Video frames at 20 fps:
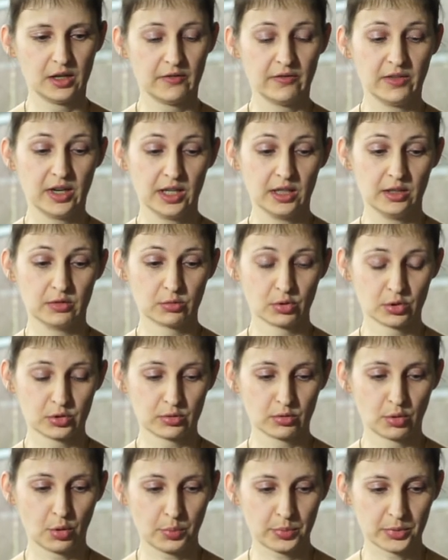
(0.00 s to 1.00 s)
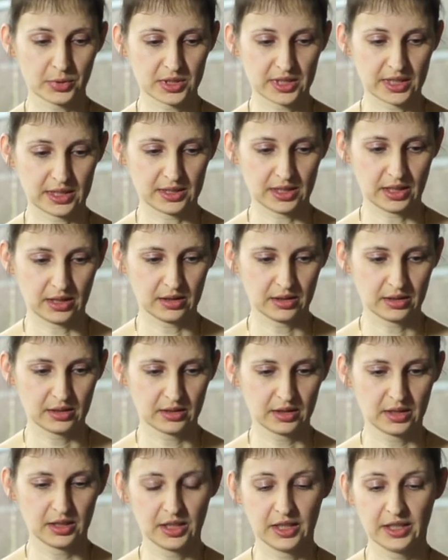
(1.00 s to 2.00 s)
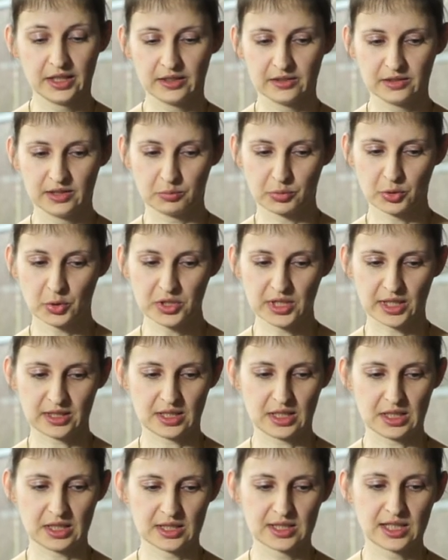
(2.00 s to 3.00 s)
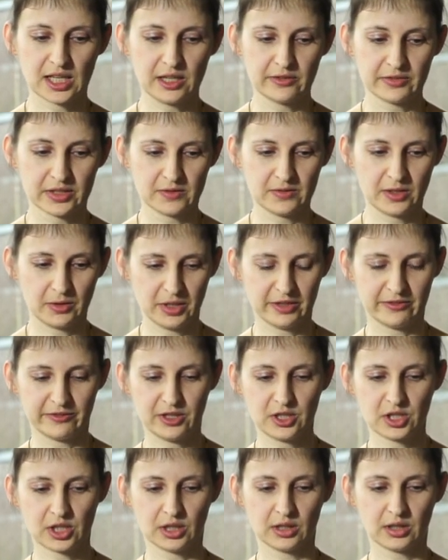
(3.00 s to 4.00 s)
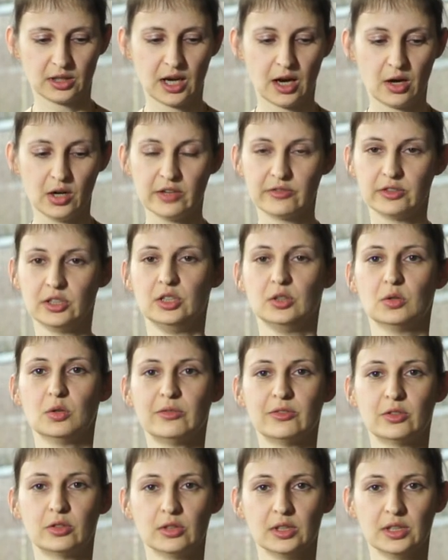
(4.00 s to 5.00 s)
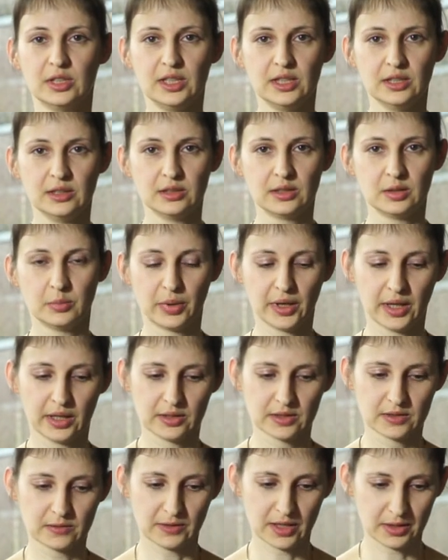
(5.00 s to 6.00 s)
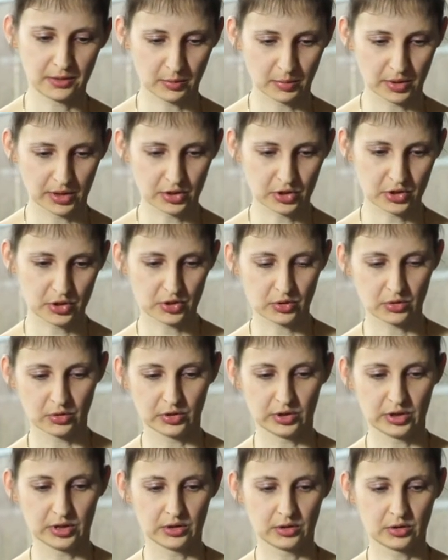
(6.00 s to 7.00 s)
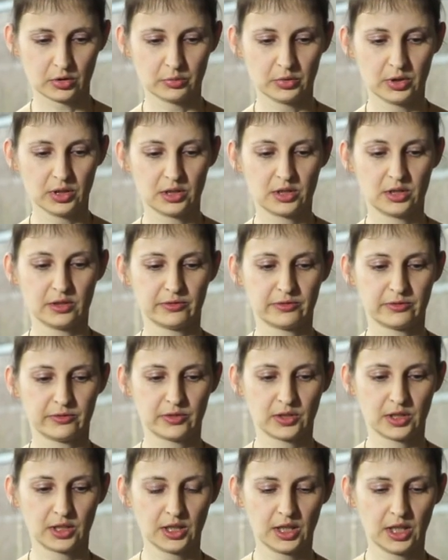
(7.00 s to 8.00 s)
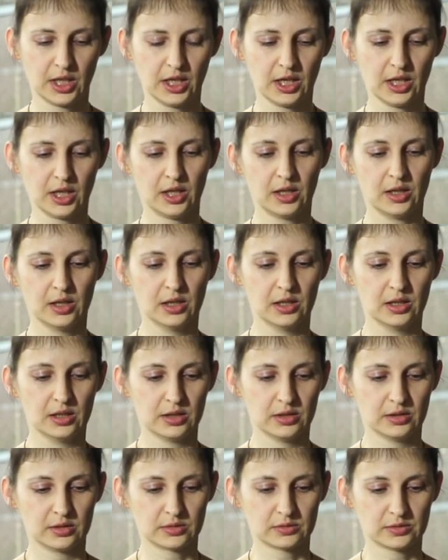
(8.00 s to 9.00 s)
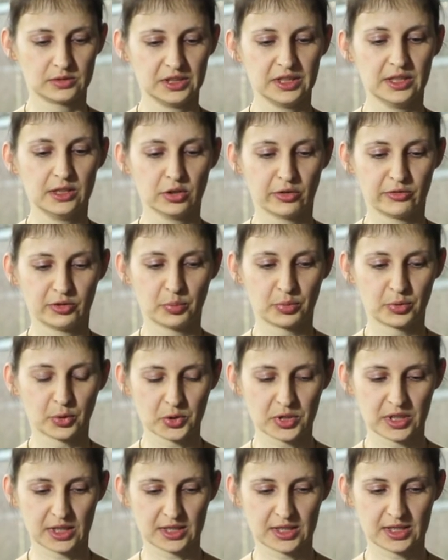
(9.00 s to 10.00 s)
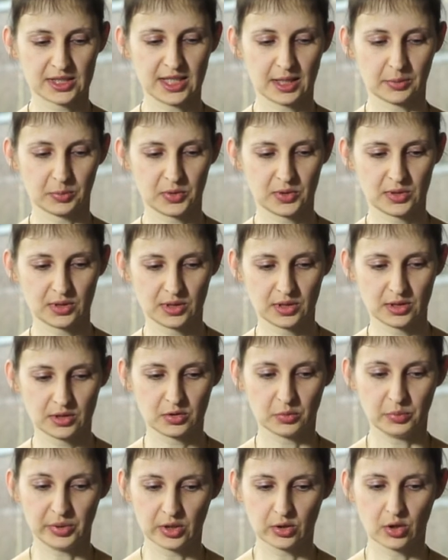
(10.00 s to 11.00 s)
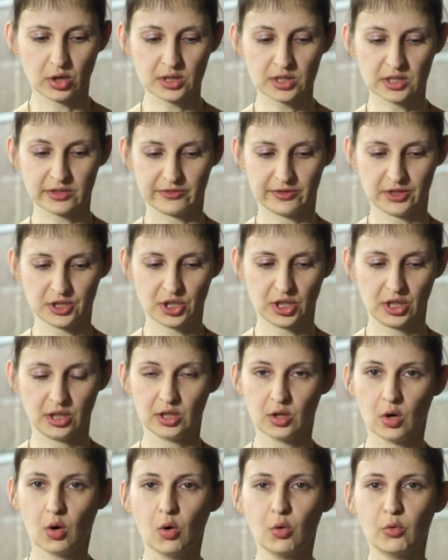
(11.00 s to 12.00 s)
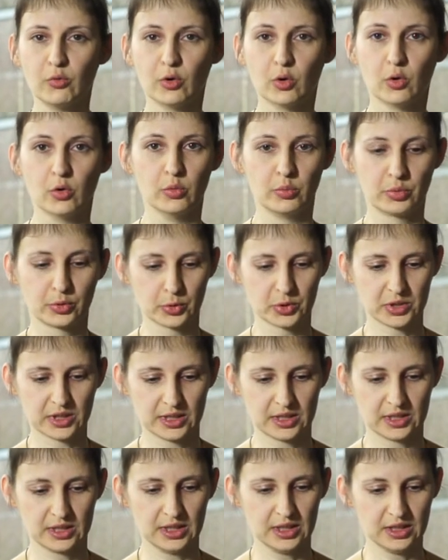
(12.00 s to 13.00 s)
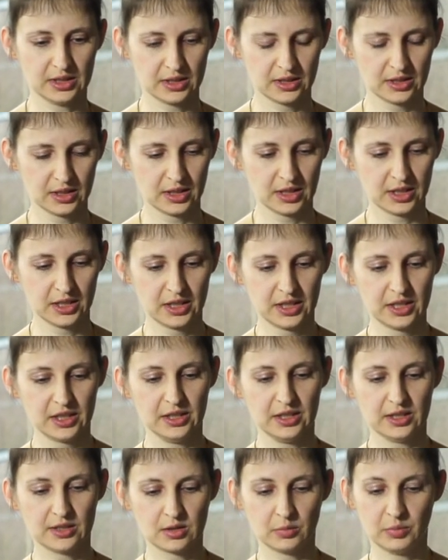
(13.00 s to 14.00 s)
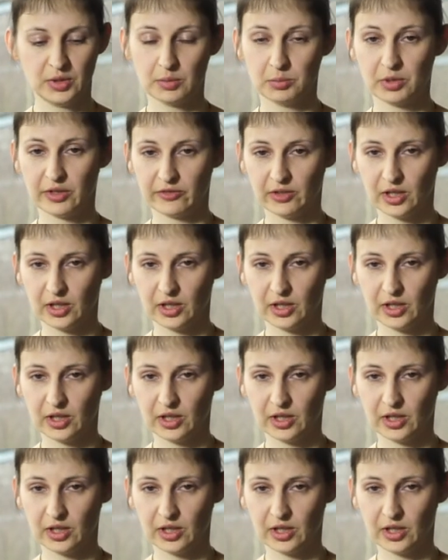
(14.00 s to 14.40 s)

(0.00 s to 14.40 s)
While in roll-to-roll processing, the processing itself is very efficient. However, the overall yield depends very much on the cumulative yield of the process steps. To be cost-efficient, your overall process yield needs to be above